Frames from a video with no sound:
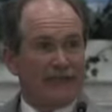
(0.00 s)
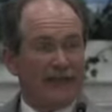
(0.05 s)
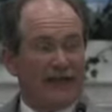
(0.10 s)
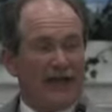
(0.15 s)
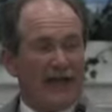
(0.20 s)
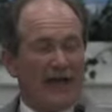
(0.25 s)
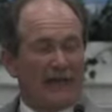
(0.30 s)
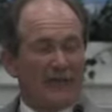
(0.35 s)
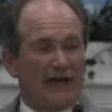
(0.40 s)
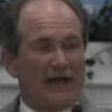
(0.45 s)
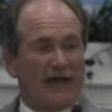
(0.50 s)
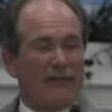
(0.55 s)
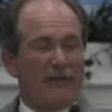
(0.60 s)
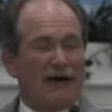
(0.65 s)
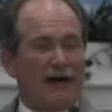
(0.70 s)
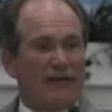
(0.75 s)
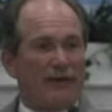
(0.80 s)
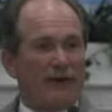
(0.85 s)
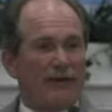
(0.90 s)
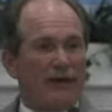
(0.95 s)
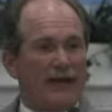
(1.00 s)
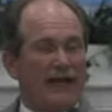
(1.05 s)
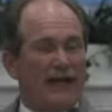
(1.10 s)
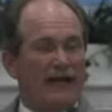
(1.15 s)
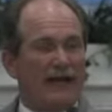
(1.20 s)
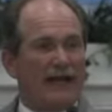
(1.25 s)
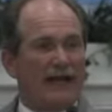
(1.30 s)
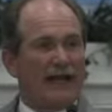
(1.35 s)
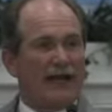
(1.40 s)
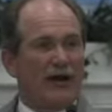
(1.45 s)
And I think about my
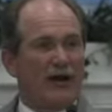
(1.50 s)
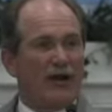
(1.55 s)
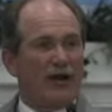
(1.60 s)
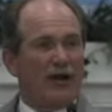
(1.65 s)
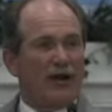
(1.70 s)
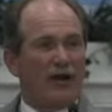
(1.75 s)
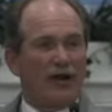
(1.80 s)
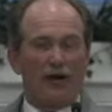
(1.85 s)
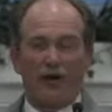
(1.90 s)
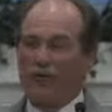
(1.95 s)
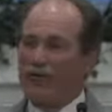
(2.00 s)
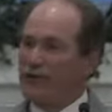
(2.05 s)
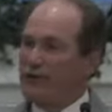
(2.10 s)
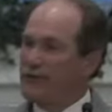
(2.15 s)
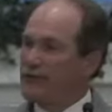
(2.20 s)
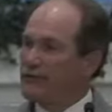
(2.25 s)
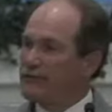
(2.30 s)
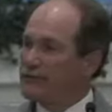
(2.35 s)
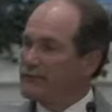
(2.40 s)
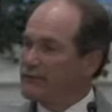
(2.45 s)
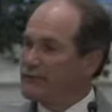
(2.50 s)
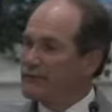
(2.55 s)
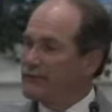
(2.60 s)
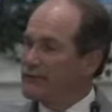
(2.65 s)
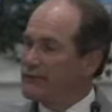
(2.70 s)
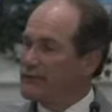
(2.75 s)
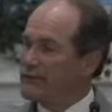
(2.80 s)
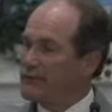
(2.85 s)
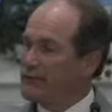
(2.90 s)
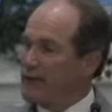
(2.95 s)
granddaddy all along.
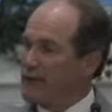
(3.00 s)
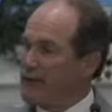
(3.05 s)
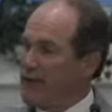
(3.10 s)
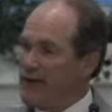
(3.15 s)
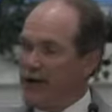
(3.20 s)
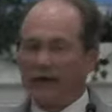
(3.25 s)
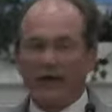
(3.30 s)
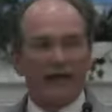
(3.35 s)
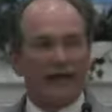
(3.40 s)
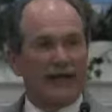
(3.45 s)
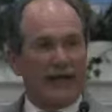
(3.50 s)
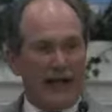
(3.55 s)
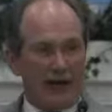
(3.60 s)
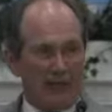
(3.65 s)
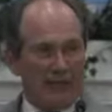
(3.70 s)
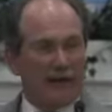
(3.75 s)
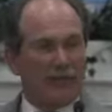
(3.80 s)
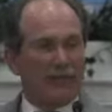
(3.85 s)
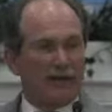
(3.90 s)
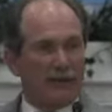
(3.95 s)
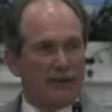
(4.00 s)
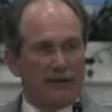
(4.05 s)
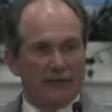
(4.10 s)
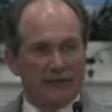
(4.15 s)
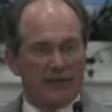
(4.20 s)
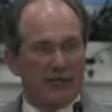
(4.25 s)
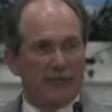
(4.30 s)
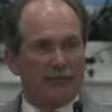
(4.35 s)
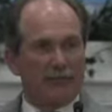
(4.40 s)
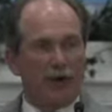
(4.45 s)
My great granddaddy, I remember him. I
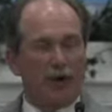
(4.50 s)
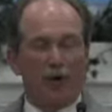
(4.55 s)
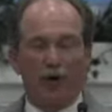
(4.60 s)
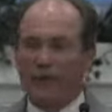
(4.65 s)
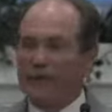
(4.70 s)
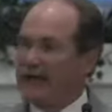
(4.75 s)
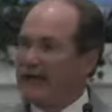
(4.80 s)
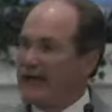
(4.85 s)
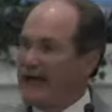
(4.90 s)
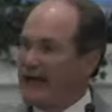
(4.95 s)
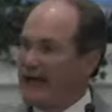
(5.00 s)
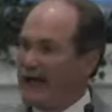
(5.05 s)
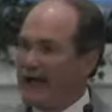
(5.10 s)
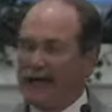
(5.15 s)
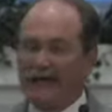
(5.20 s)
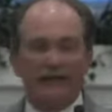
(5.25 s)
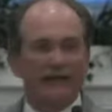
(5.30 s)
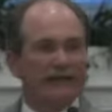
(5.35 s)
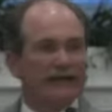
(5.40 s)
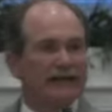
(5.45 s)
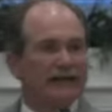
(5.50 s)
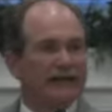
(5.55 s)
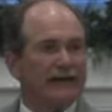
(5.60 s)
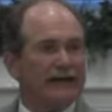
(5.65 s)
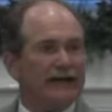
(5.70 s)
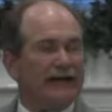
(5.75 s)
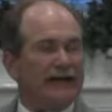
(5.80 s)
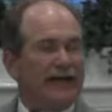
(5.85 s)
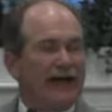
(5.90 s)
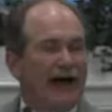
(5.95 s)
was a little boy when he died.
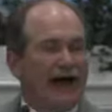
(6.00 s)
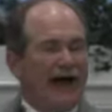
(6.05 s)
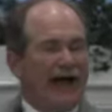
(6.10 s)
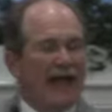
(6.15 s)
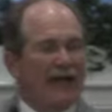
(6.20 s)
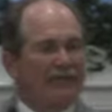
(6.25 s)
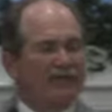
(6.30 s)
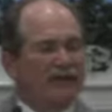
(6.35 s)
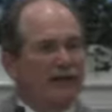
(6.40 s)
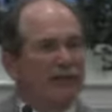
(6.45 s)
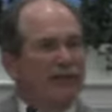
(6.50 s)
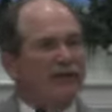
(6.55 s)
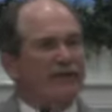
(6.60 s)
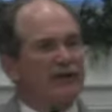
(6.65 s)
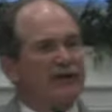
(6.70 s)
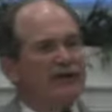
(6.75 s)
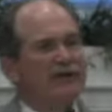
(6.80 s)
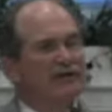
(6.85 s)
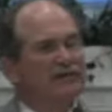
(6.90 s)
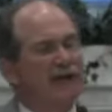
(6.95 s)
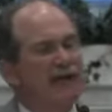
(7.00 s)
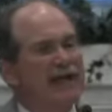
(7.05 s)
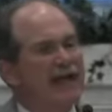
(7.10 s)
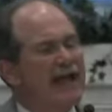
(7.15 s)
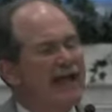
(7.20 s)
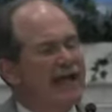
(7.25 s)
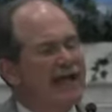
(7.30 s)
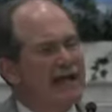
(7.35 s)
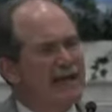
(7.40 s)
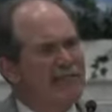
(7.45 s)
I have some of his
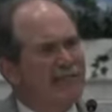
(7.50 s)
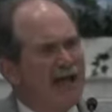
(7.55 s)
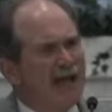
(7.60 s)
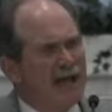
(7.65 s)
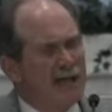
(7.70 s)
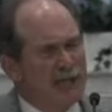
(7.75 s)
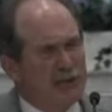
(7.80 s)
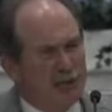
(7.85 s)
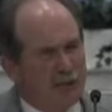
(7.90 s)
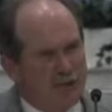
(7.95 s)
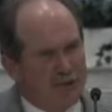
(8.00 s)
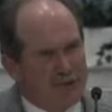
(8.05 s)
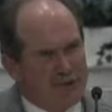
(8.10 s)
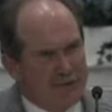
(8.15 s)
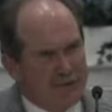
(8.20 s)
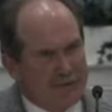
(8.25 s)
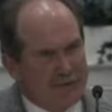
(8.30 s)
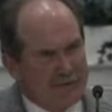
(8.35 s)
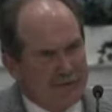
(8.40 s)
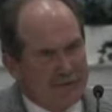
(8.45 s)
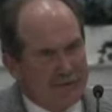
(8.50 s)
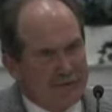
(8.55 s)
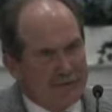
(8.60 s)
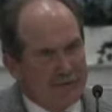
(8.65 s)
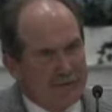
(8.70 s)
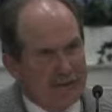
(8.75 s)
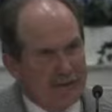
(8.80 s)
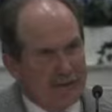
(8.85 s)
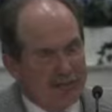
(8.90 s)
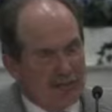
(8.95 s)
mechanic manuals
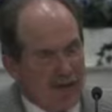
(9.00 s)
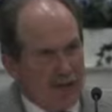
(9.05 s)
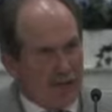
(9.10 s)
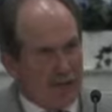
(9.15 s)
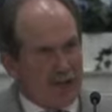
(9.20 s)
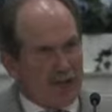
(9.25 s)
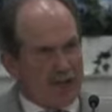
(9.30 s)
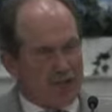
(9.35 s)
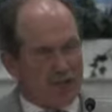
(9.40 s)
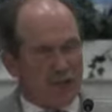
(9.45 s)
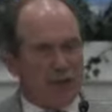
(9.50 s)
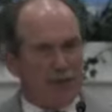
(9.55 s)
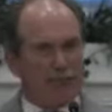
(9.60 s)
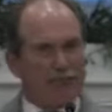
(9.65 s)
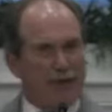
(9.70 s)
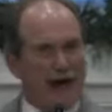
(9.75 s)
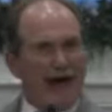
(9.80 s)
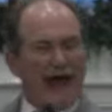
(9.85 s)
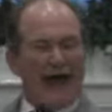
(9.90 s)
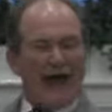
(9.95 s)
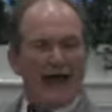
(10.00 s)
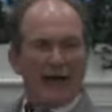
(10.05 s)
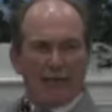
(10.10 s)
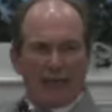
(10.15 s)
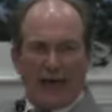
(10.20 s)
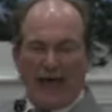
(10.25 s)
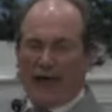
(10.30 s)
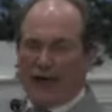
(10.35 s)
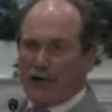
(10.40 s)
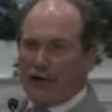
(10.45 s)
that were issued by
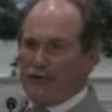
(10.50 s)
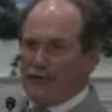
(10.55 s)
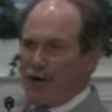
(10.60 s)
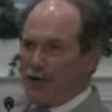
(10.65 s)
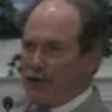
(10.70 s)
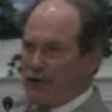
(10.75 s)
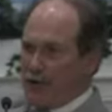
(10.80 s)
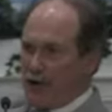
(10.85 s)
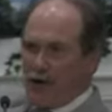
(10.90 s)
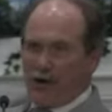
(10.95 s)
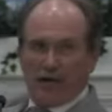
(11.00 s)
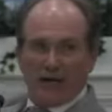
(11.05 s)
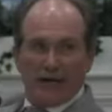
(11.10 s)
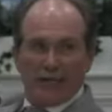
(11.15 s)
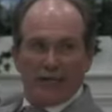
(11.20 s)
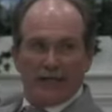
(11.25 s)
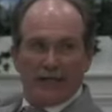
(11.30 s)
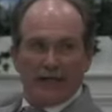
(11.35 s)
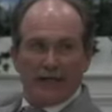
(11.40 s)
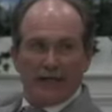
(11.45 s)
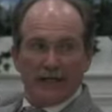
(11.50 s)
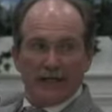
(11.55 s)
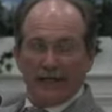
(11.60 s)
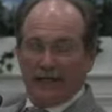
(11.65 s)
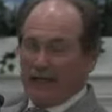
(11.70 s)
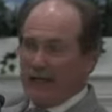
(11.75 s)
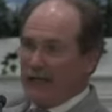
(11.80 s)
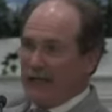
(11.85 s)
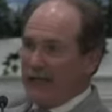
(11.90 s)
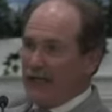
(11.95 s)
Packard Motor Car Company
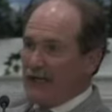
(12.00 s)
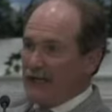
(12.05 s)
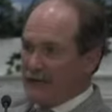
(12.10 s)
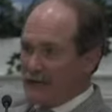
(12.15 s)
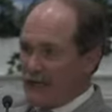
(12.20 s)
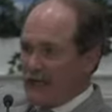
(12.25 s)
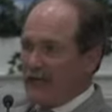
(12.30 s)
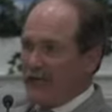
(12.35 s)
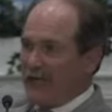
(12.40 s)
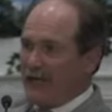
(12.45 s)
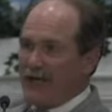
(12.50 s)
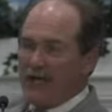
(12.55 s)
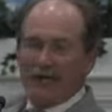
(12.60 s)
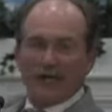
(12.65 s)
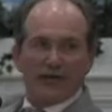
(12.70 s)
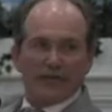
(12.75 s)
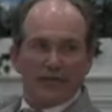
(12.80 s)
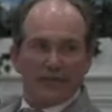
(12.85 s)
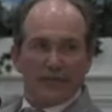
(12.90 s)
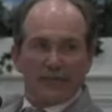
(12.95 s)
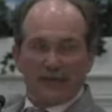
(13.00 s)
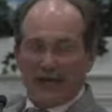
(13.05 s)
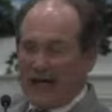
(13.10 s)
and sent to the dealerships.